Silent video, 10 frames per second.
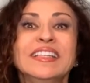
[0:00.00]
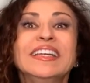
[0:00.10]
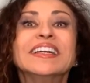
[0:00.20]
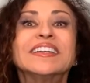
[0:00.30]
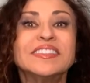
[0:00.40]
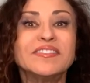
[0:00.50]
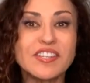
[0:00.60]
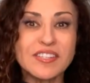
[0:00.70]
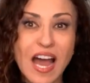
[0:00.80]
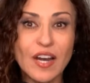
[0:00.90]
near the
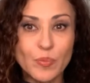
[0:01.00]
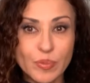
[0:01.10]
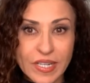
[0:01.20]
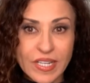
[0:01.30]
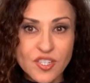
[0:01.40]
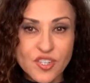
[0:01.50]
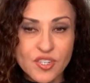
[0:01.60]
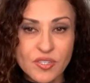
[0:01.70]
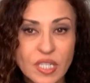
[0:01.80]
Verrazano Bridge.